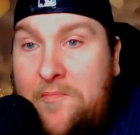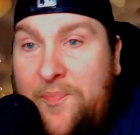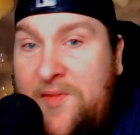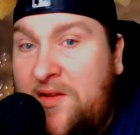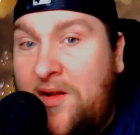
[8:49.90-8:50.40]

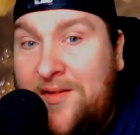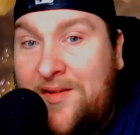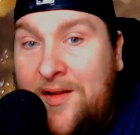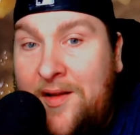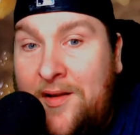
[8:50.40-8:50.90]

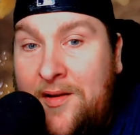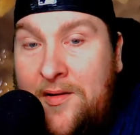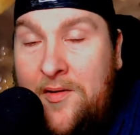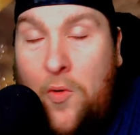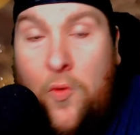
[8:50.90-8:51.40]
salsa,
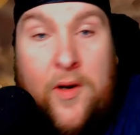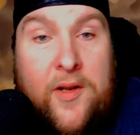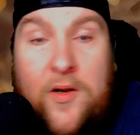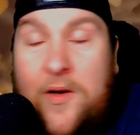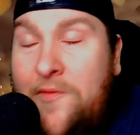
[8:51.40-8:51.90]
or,
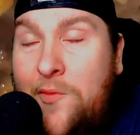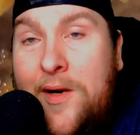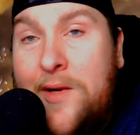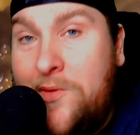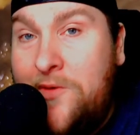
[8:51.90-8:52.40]
you know, if you
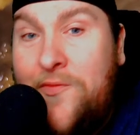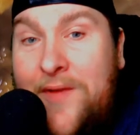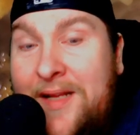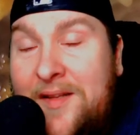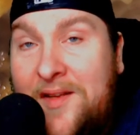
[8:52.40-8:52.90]
want it real
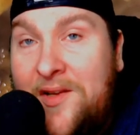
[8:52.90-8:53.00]
fancy,